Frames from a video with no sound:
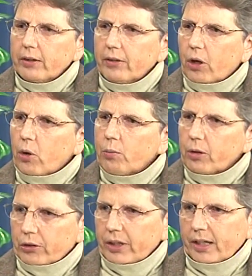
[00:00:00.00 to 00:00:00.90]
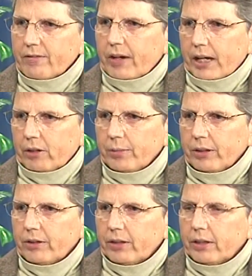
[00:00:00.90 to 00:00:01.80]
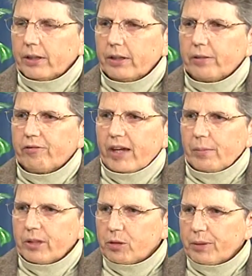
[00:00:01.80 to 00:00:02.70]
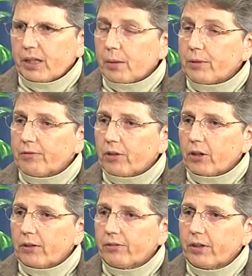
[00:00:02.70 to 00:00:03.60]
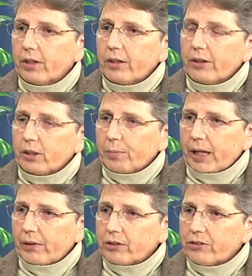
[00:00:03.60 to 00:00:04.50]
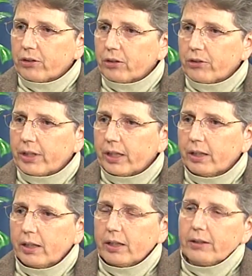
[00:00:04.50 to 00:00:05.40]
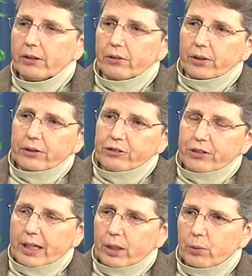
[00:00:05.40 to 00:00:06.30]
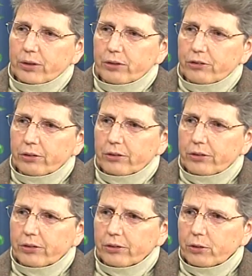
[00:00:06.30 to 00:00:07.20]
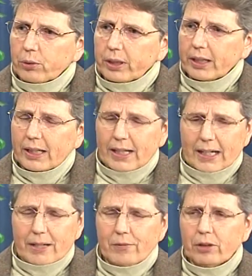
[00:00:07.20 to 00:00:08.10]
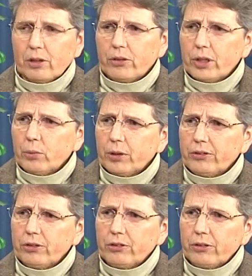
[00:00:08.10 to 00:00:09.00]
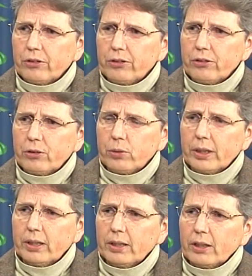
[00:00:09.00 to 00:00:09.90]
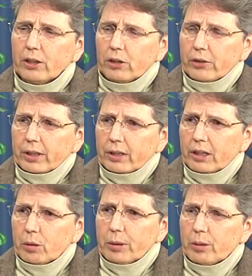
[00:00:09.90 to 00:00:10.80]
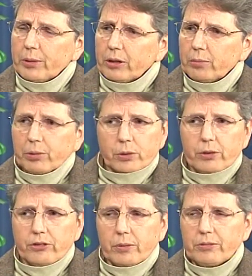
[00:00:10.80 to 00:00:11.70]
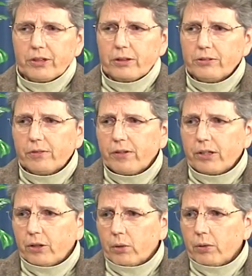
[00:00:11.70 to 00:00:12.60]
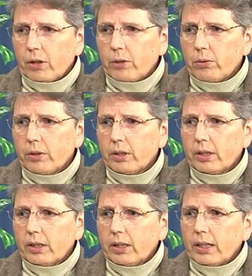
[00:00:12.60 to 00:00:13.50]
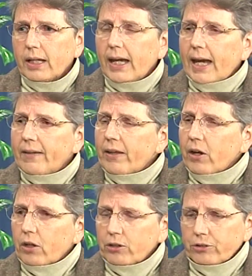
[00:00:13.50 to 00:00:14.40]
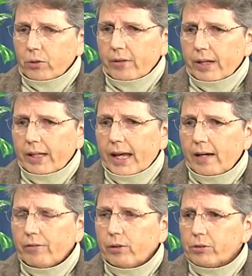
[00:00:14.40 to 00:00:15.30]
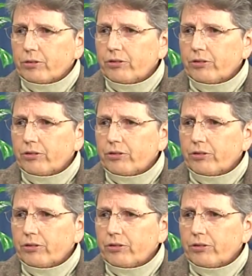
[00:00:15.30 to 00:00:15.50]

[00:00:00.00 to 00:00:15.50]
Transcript: the home learning environment, that the families become involved, that the parents are learning, that they're understanding what their children are doing, even learning what their children are doing, learning a little bit about computers themselves if they don't know. And they also then have those